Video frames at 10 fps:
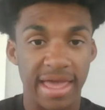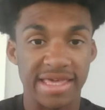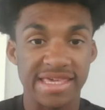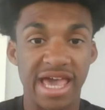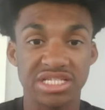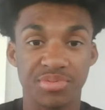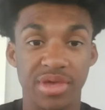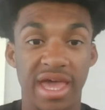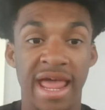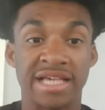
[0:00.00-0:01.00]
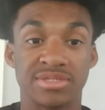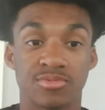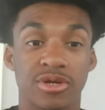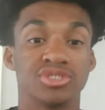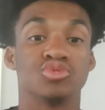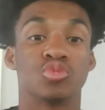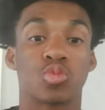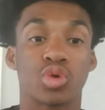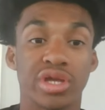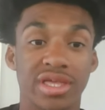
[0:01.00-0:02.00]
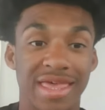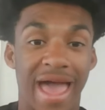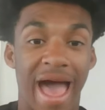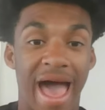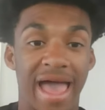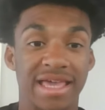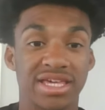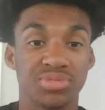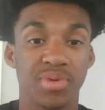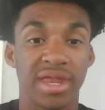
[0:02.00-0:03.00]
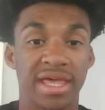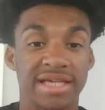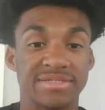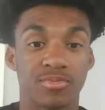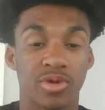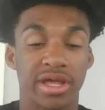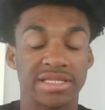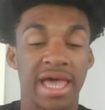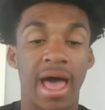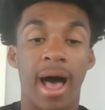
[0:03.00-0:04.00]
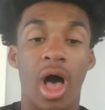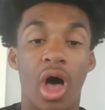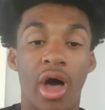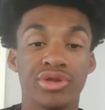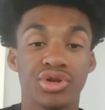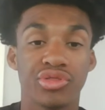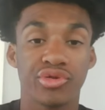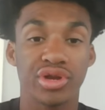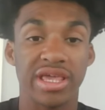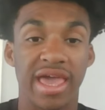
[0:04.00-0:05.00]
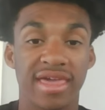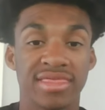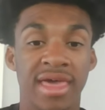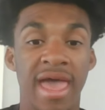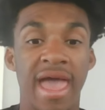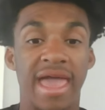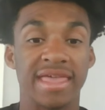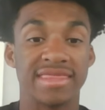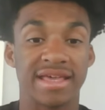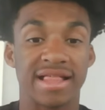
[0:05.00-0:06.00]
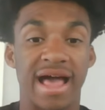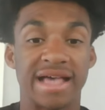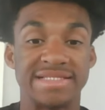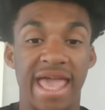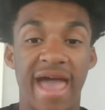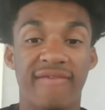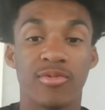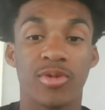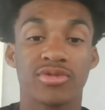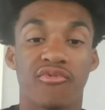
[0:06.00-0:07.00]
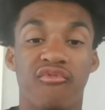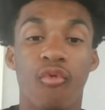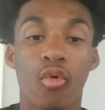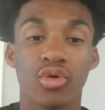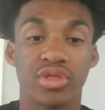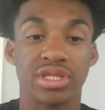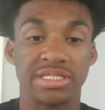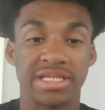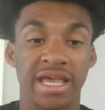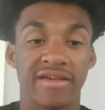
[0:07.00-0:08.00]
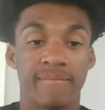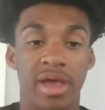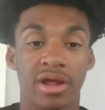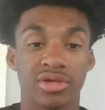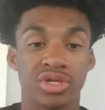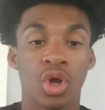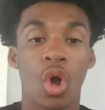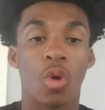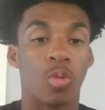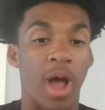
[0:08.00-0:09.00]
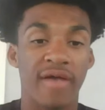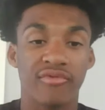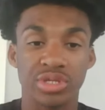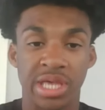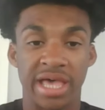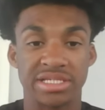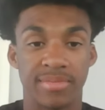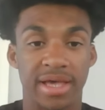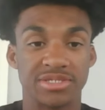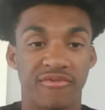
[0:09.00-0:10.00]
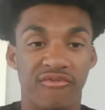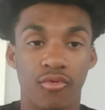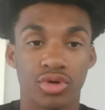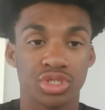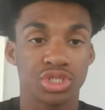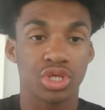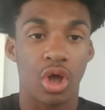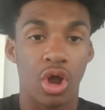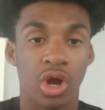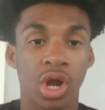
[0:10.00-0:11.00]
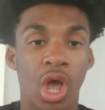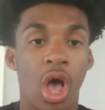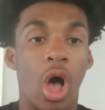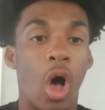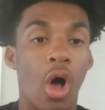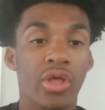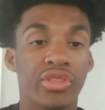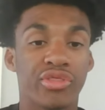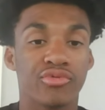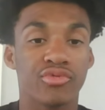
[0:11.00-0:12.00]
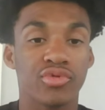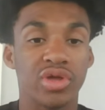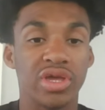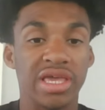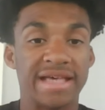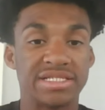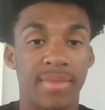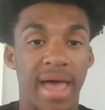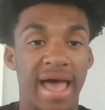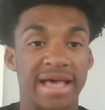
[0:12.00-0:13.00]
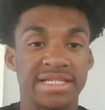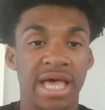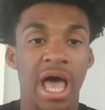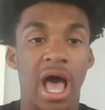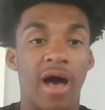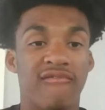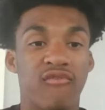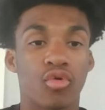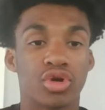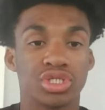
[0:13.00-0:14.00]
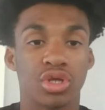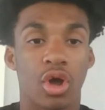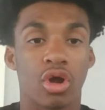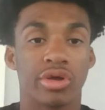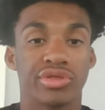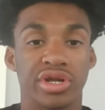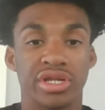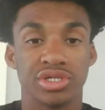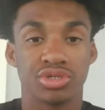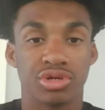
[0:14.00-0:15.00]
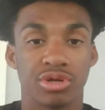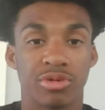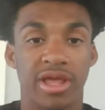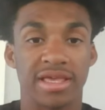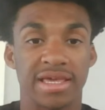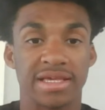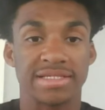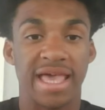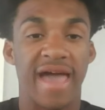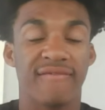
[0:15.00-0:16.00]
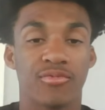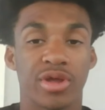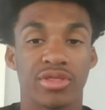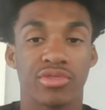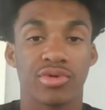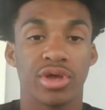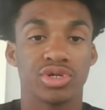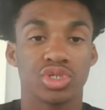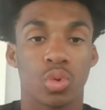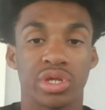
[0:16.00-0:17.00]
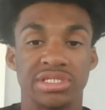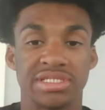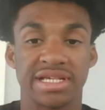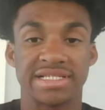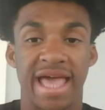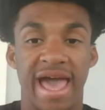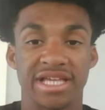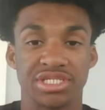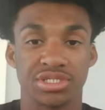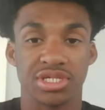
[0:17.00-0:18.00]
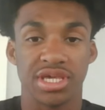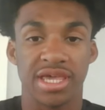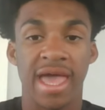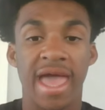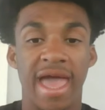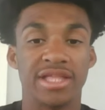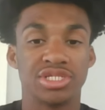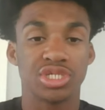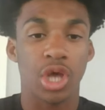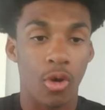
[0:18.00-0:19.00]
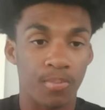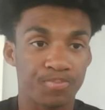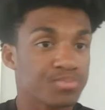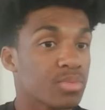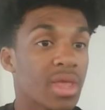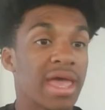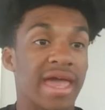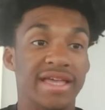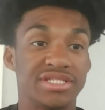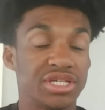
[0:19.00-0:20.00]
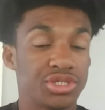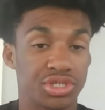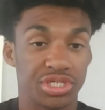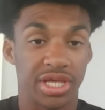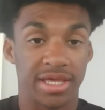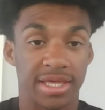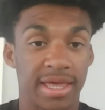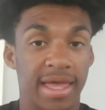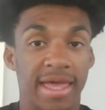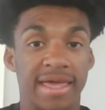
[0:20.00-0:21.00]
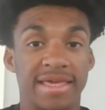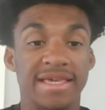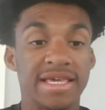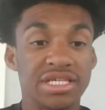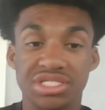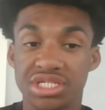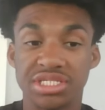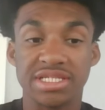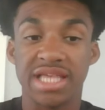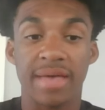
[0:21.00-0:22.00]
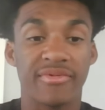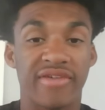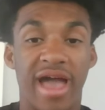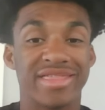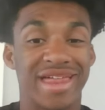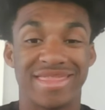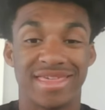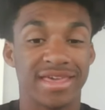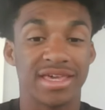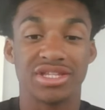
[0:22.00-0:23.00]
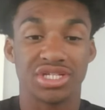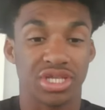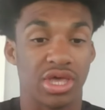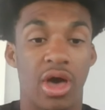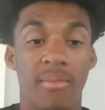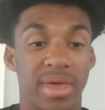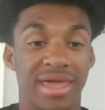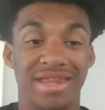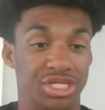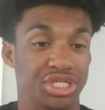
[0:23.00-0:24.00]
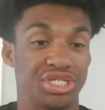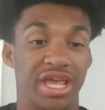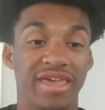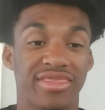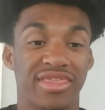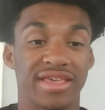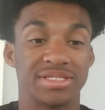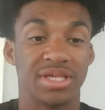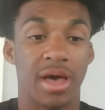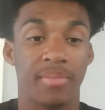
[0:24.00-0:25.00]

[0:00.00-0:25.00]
ESPN has him ranked really high. ESPN has him ranked 138th in the class. They have him ranked fourth in the state of Maryland. Rivals has him as a four-star. On Three has him as a four-star on their industry rankings. They have him ranked 326 nationally. And so it's interesting. He's just the type of guy that I think can just come in and shake things up.